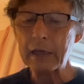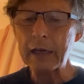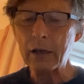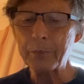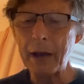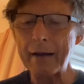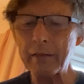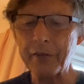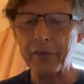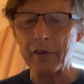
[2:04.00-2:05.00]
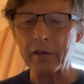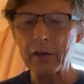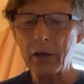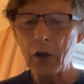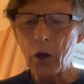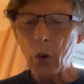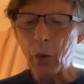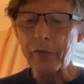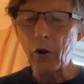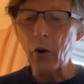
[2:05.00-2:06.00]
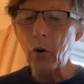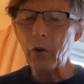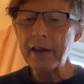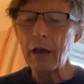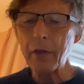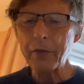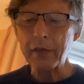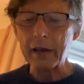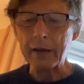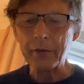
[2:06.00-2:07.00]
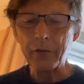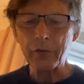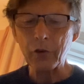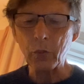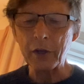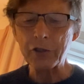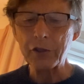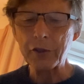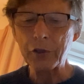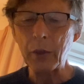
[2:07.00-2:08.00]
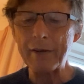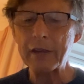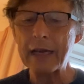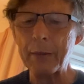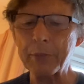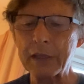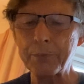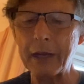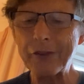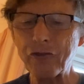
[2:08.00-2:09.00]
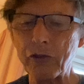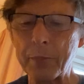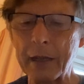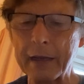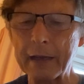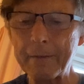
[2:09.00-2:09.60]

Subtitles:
in comparison with all the other things to which you have adapted pleasurably.